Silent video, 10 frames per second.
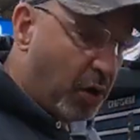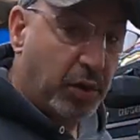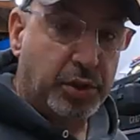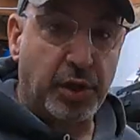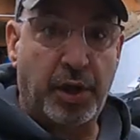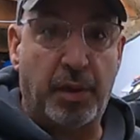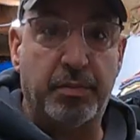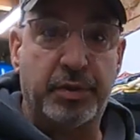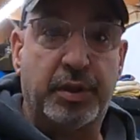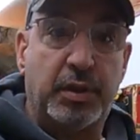the holster
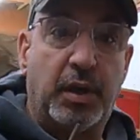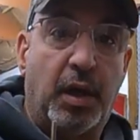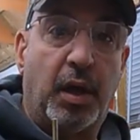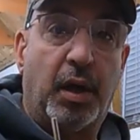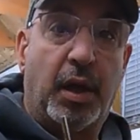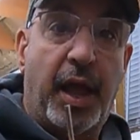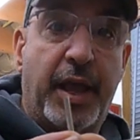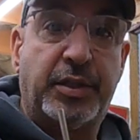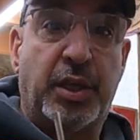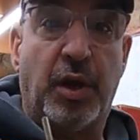comes a
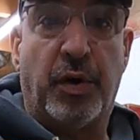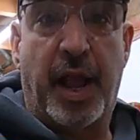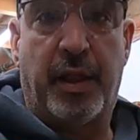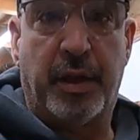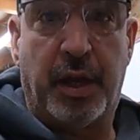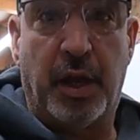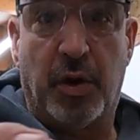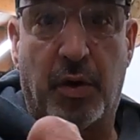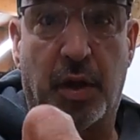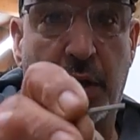hex key or an Allen
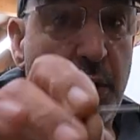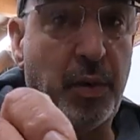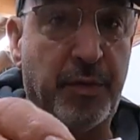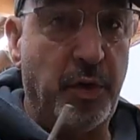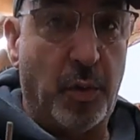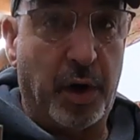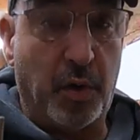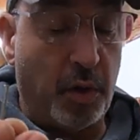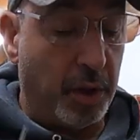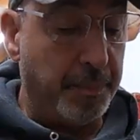key or whatever you want
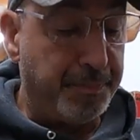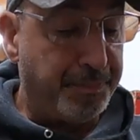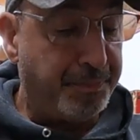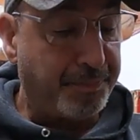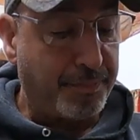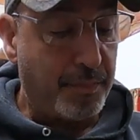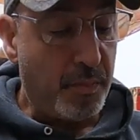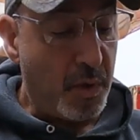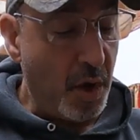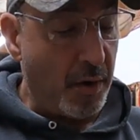to call it,
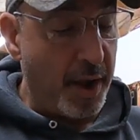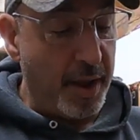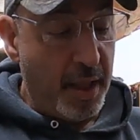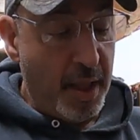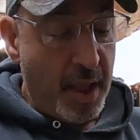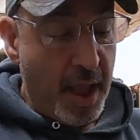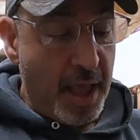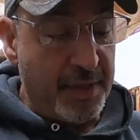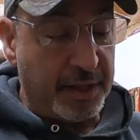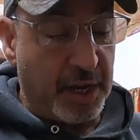all right?
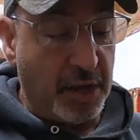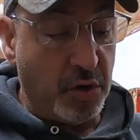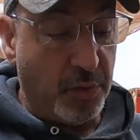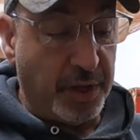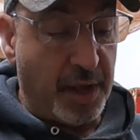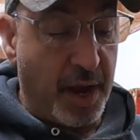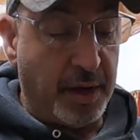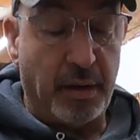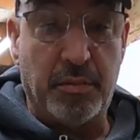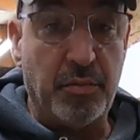And that's how you
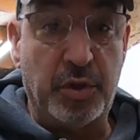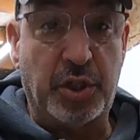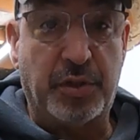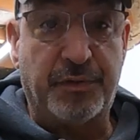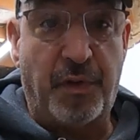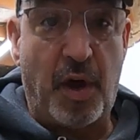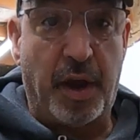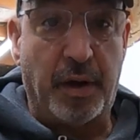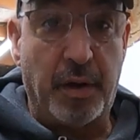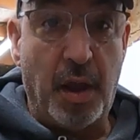retighten it, which is
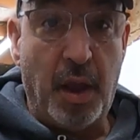fine.